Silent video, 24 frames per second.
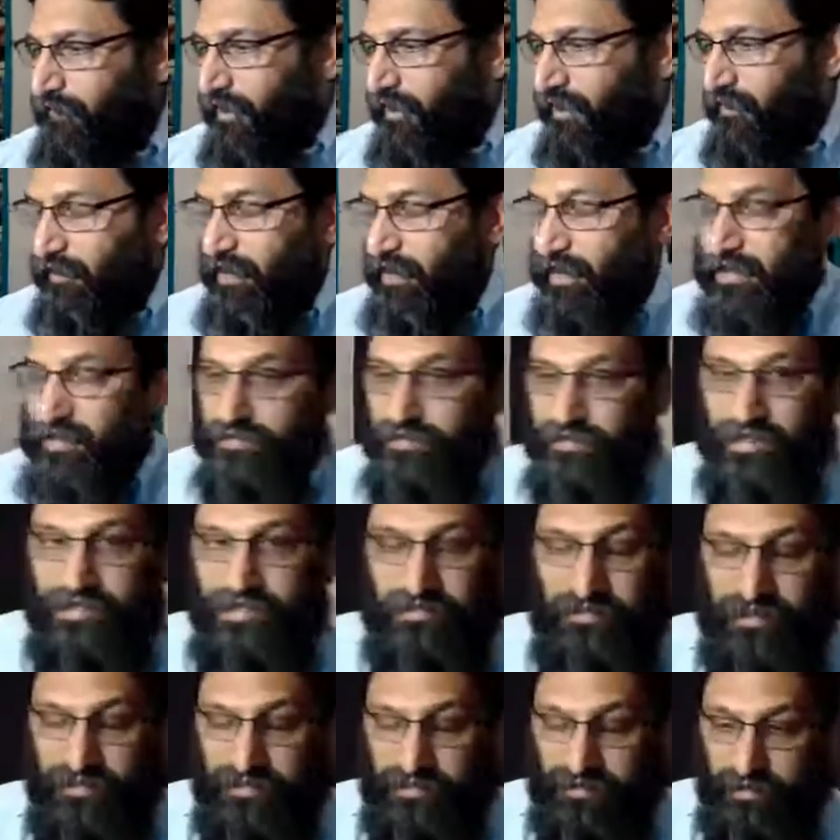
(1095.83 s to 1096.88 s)
Right, so
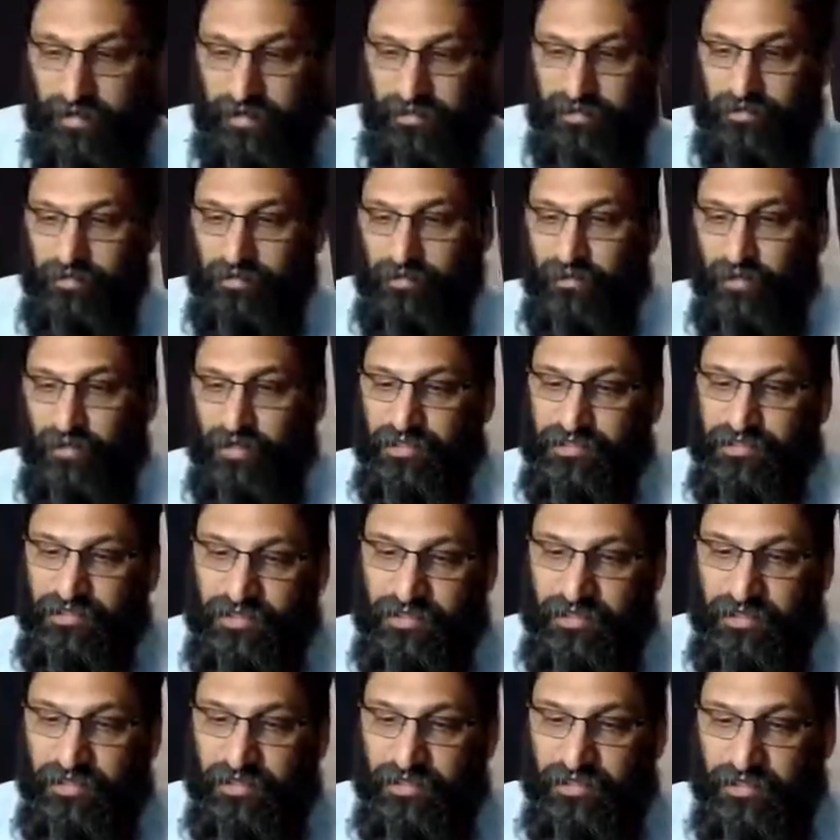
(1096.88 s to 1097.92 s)
it's quite a good
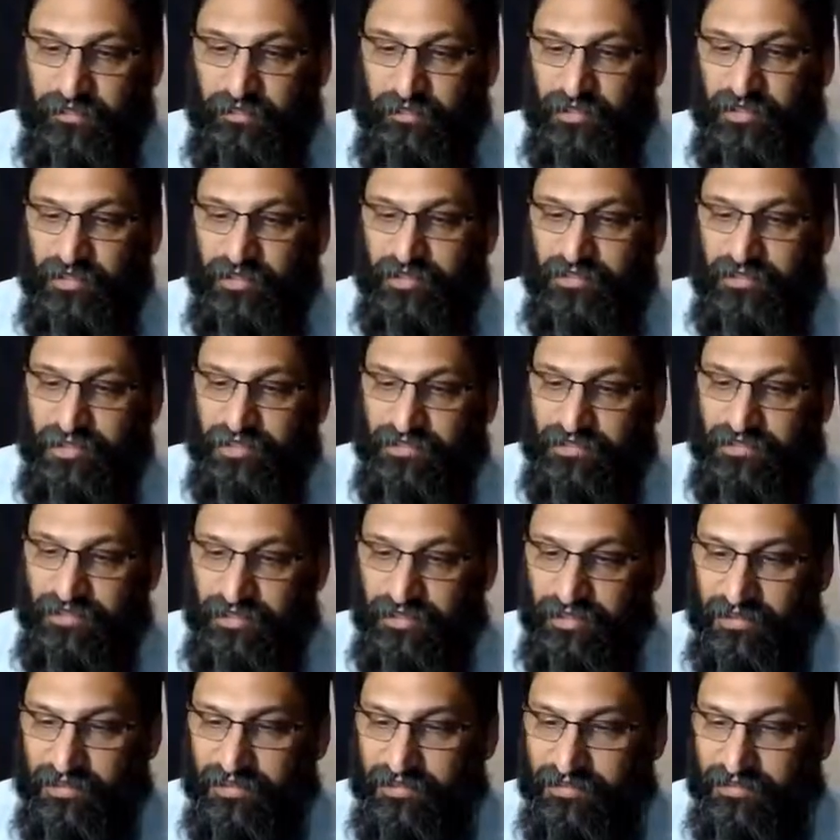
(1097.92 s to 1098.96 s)
question, and what it says
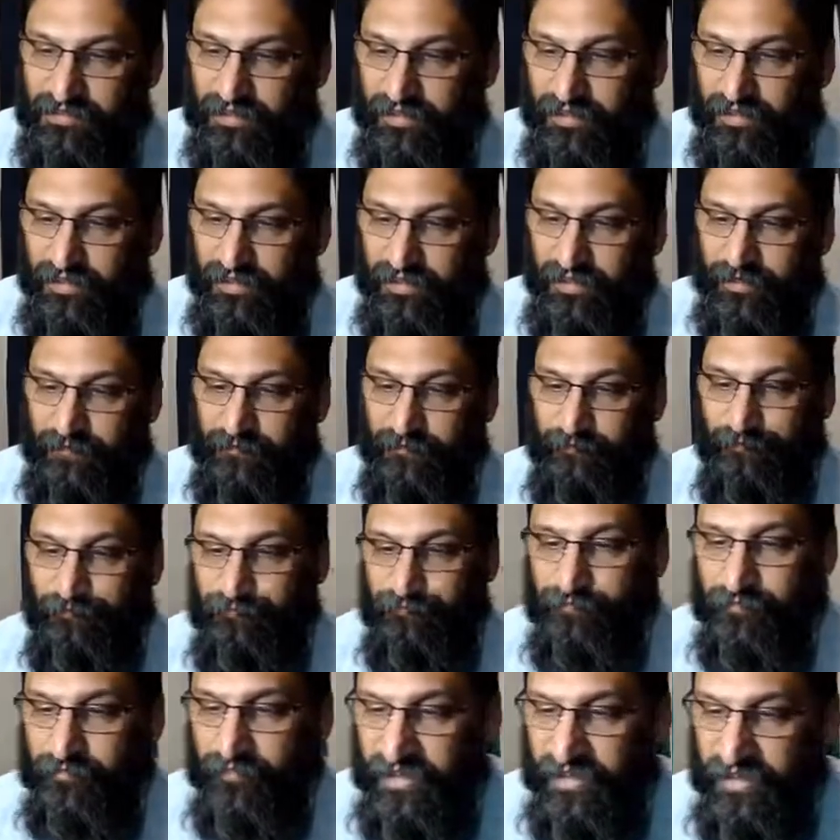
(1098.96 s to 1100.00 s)
is,
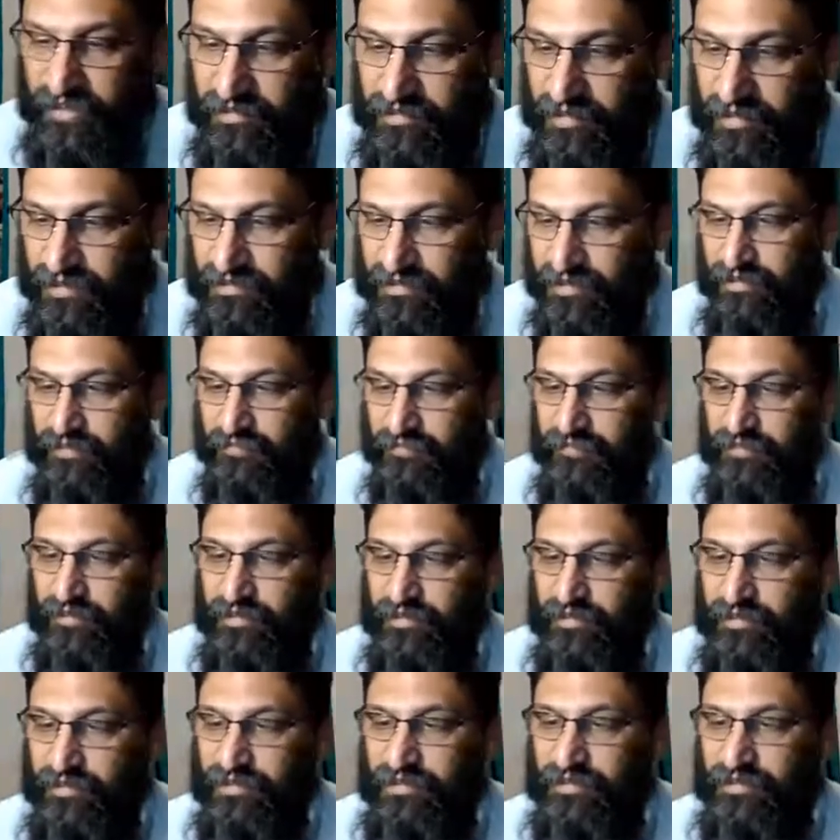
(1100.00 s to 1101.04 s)
does
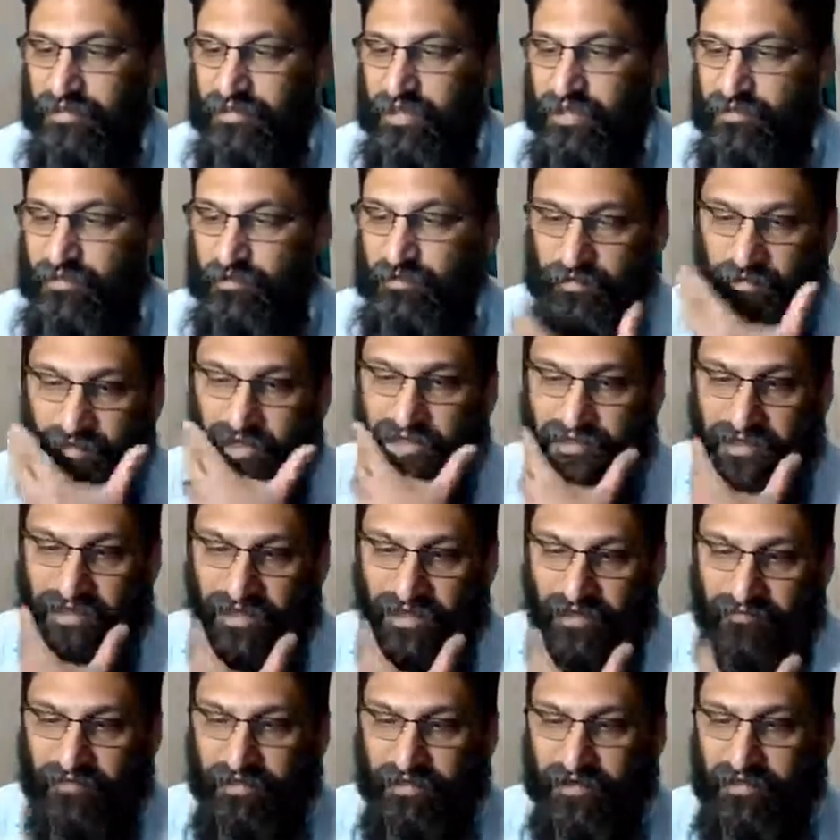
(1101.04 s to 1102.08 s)
inadvertently tooth
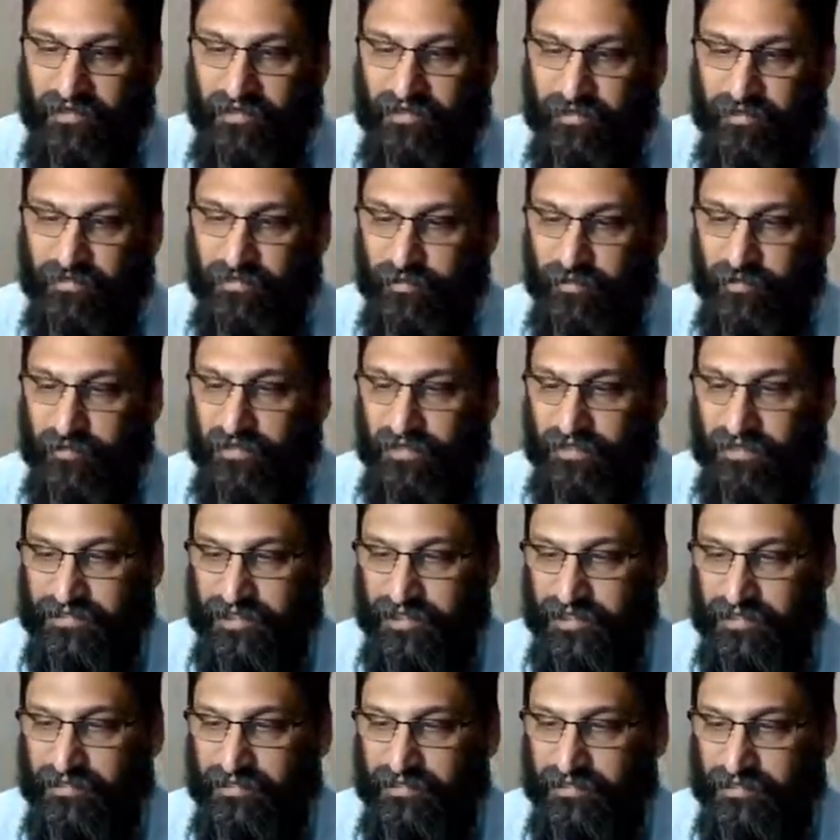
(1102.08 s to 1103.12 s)
grinding have anything to do with
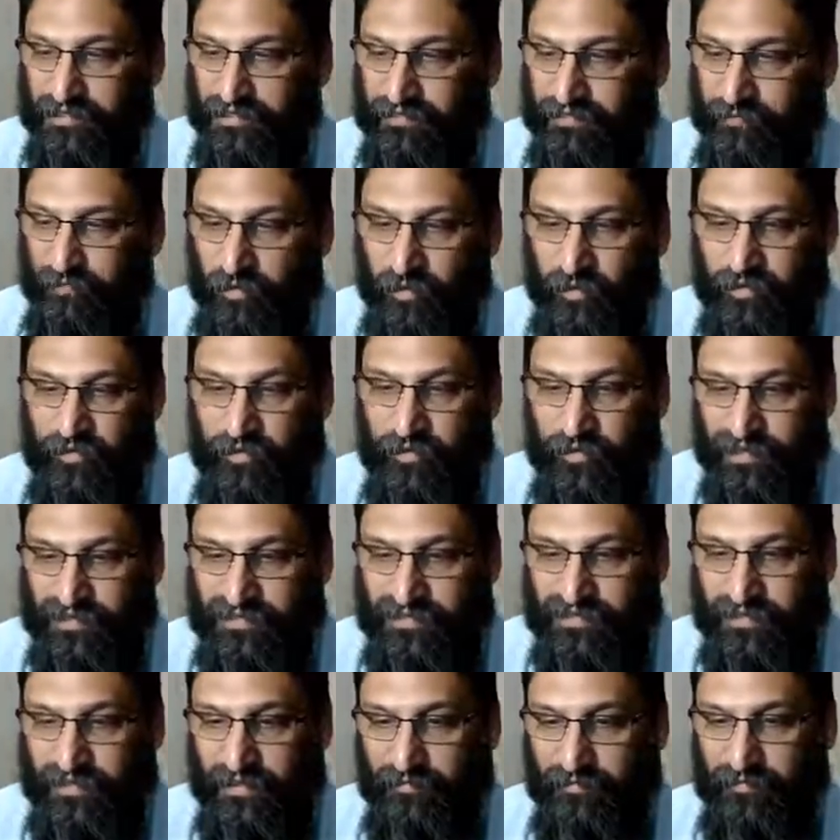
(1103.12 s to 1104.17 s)
anxiety, both
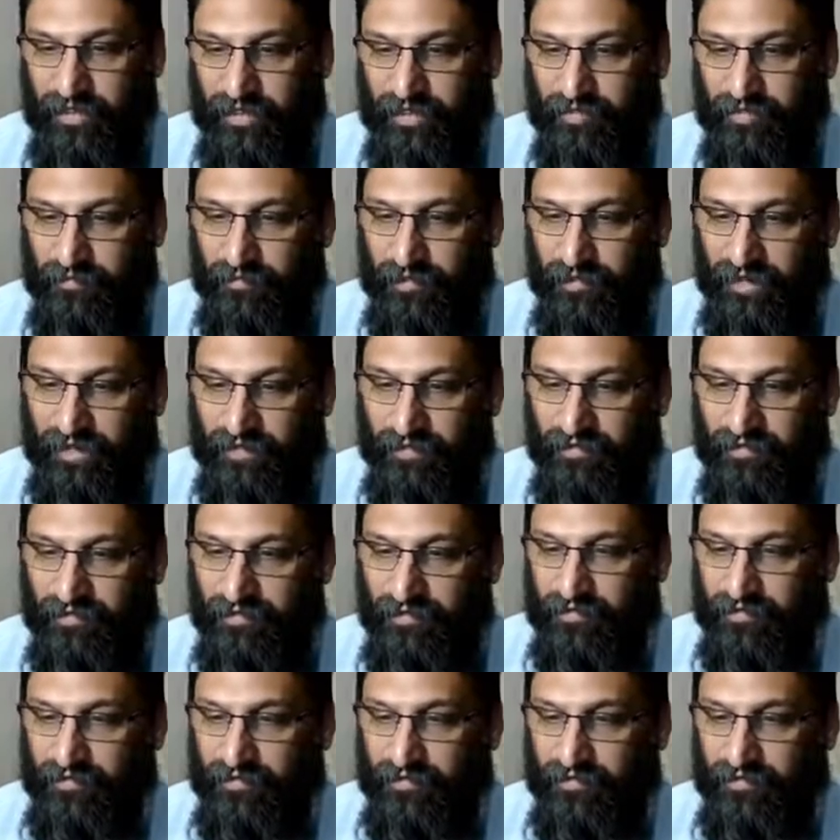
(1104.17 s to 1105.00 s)
while sleeping and awake?